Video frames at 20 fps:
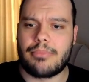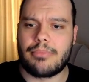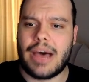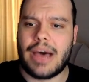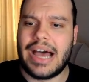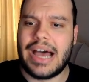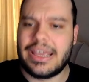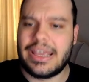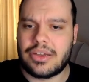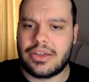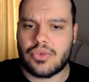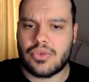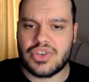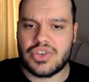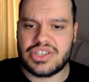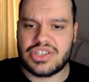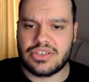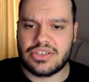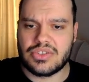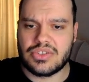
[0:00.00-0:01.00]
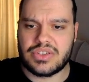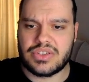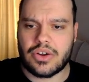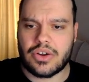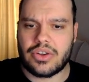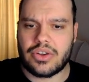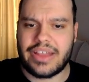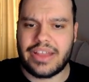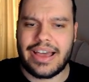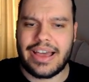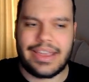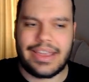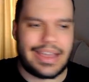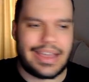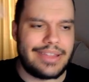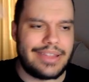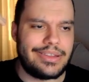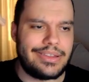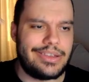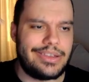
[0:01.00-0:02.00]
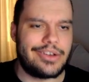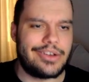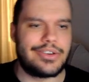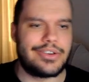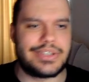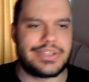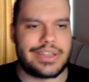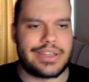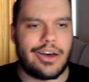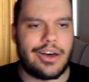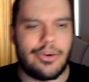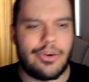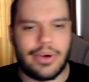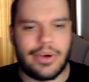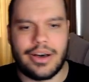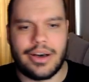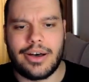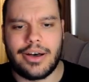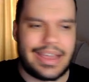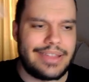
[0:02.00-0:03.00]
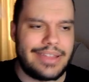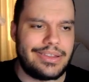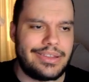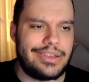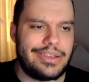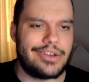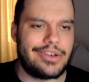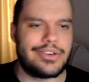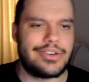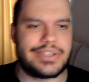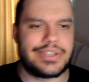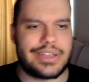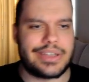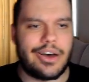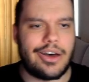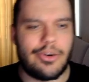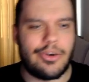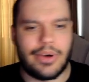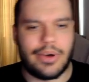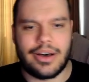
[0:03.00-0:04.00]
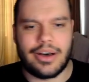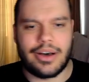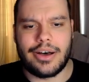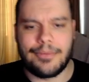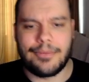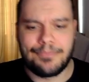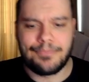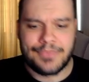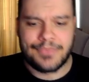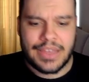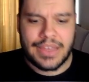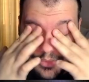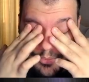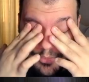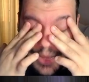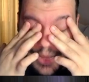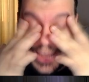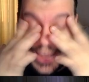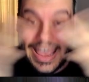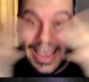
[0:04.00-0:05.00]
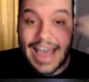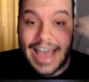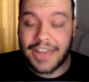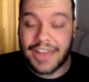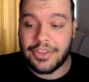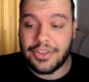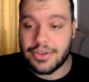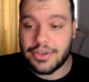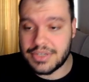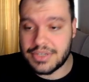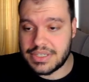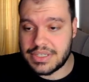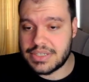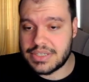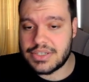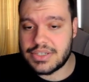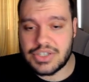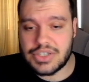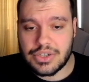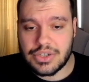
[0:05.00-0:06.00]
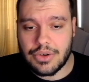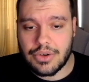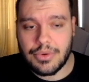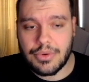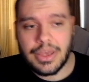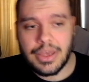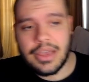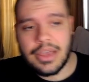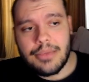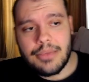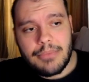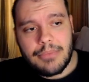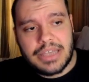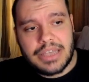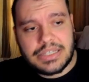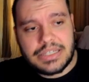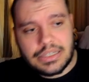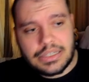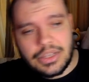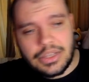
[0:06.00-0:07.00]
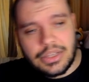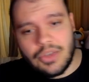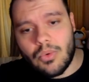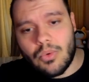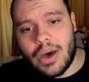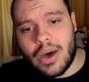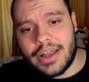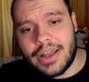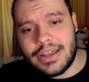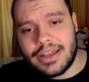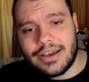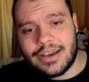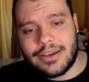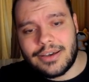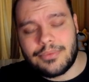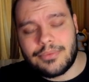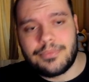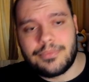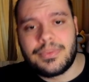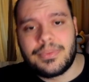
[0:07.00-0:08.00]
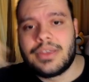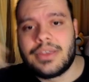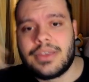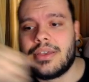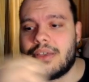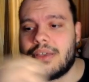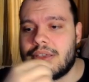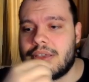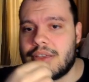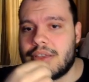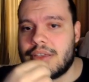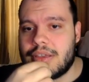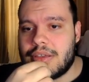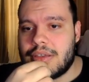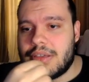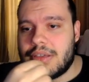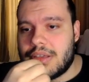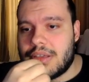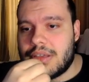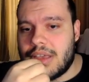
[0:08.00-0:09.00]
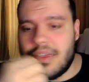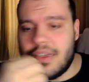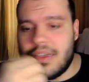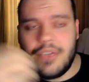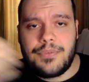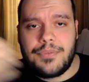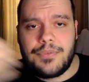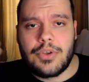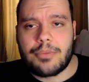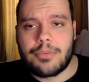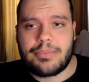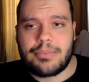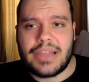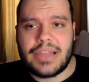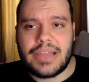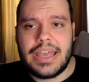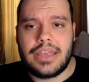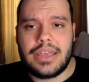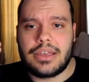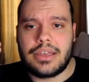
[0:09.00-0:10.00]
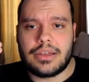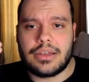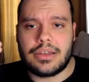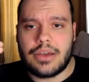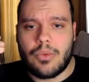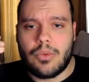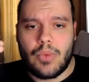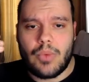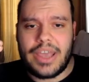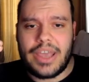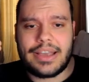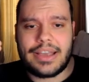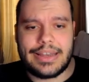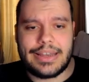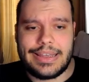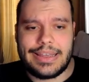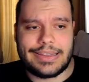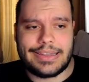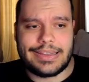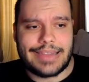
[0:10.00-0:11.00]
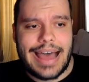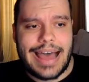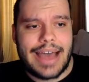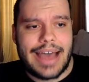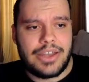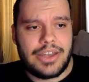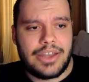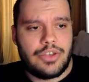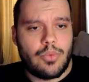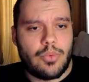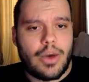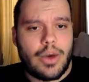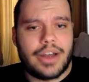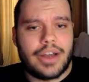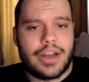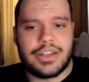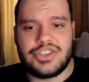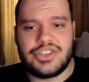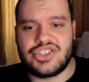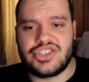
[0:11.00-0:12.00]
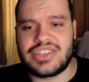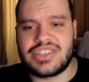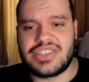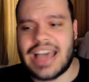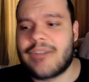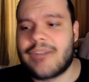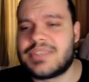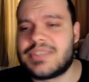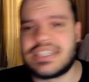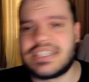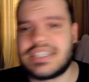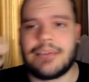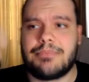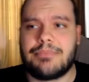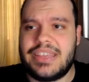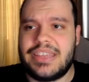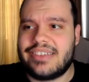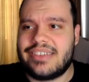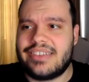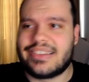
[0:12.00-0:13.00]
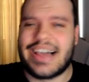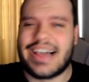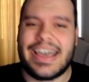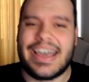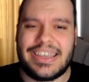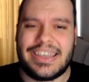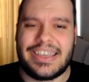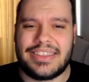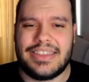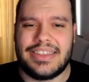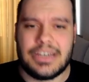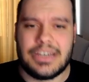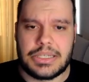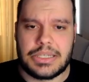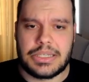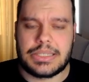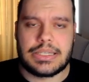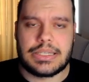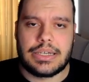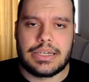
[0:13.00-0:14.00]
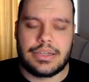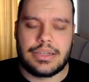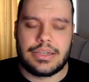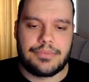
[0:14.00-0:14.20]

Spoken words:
my crystals are like, and here's how my add-ons. So basically you wanna, if you're playing Awakening Lahn, you wanna just have something like this.